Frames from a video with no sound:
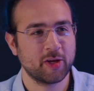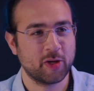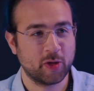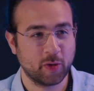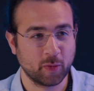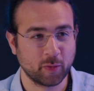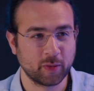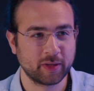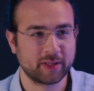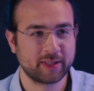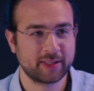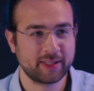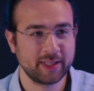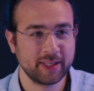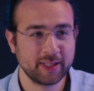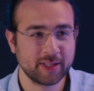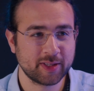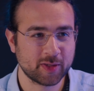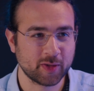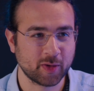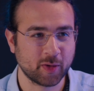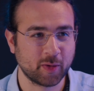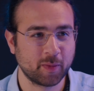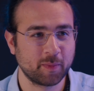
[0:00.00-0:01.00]
You will think
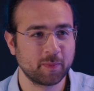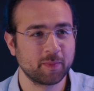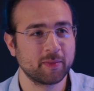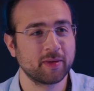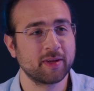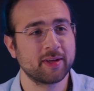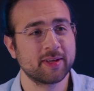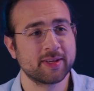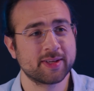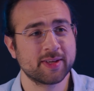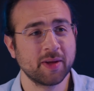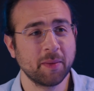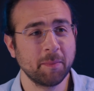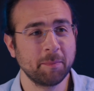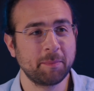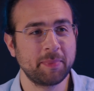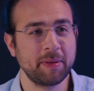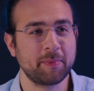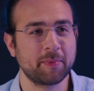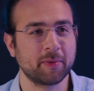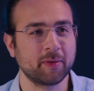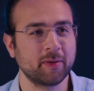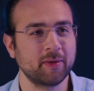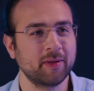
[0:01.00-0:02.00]
so. Some
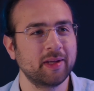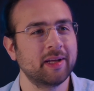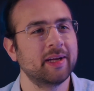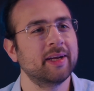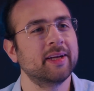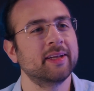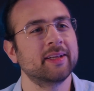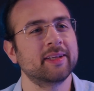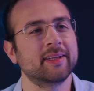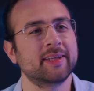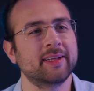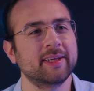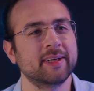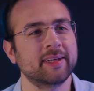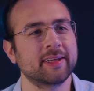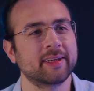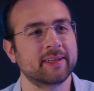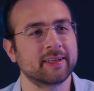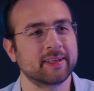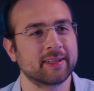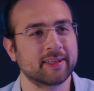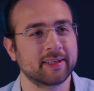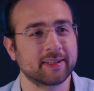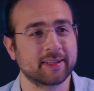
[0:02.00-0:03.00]
people think
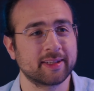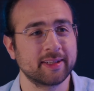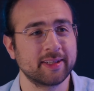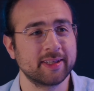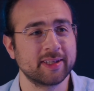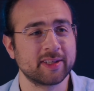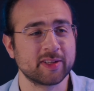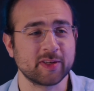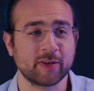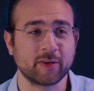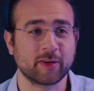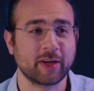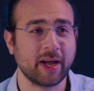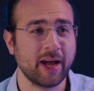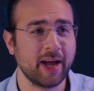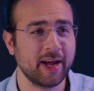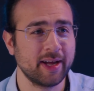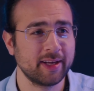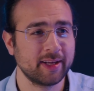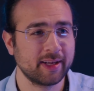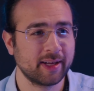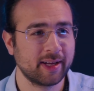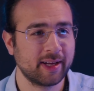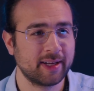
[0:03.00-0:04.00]
that is
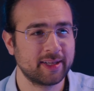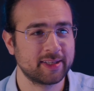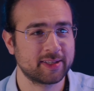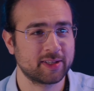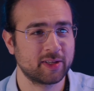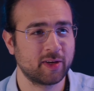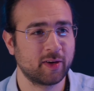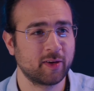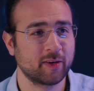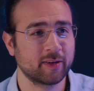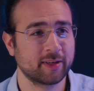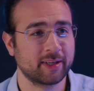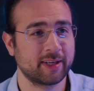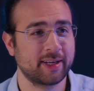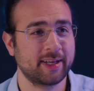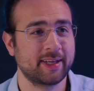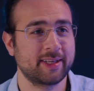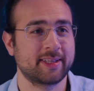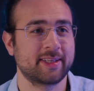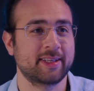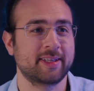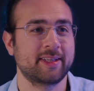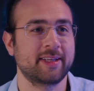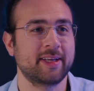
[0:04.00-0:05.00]
okay as long
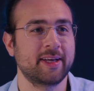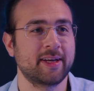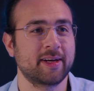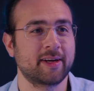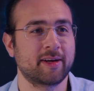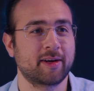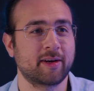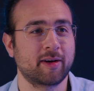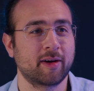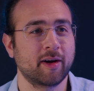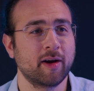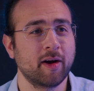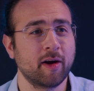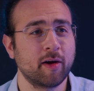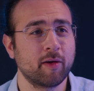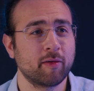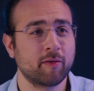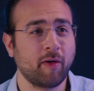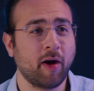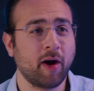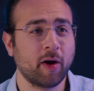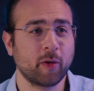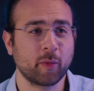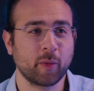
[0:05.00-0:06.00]
as they are
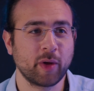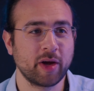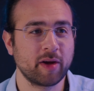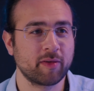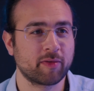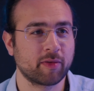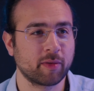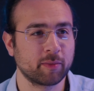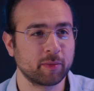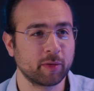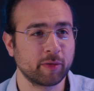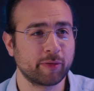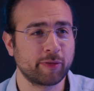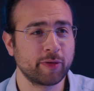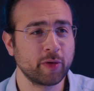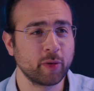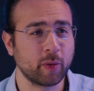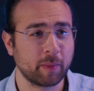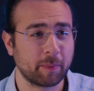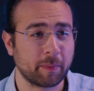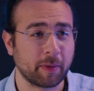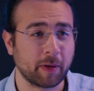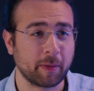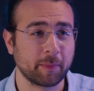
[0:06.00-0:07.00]
far away from the
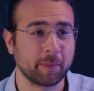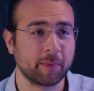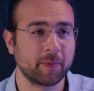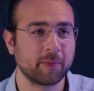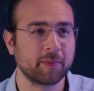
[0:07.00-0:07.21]
fuel pump.